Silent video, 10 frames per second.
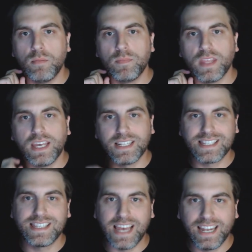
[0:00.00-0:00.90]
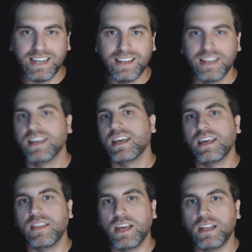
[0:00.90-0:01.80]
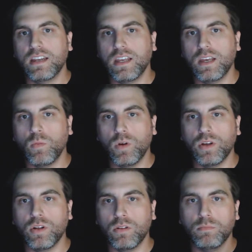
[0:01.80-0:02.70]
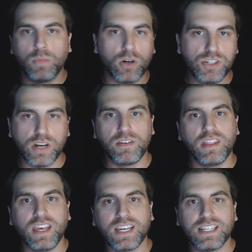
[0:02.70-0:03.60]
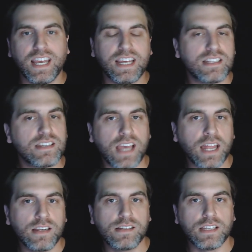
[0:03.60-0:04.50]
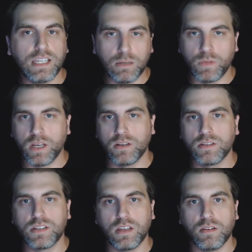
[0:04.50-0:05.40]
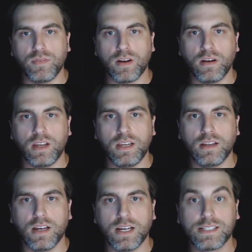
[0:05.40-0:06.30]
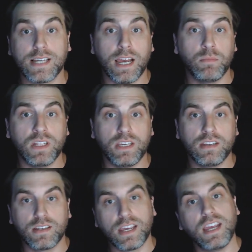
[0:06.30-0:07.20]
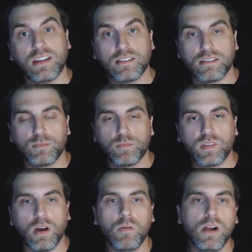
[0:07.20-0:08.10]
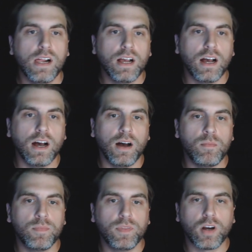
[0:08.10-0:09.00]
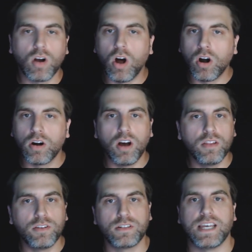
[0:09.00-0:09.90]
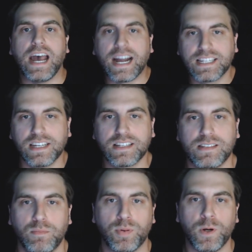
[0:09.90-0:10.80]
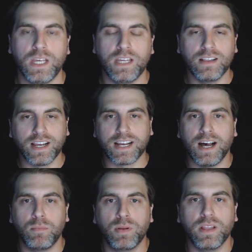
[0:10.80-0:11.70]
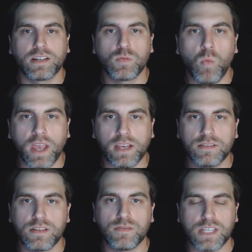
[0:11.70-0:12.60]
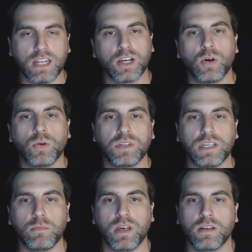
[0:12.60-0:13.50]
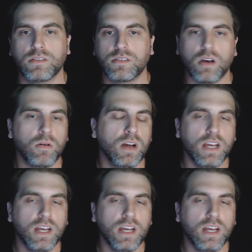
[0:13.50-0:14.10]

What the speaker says: hit send, and then it will merge everything and send emails in a very timely cadence. So there are other tactics and pretty complex ways of sending cold emails. So